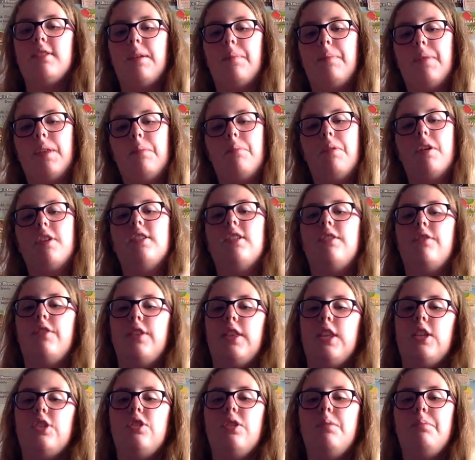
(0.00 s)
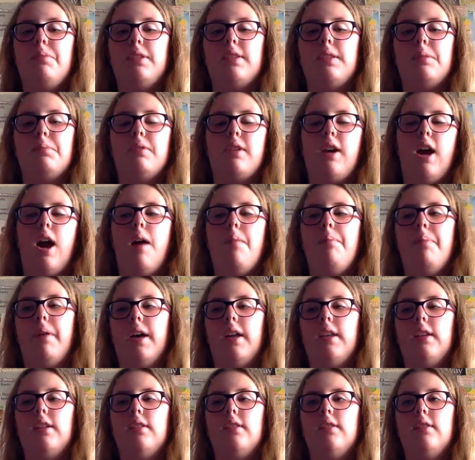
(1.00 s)
something positive in the should be subscribe
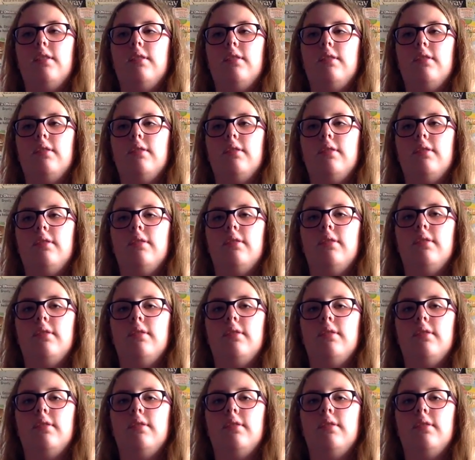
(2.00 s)
button.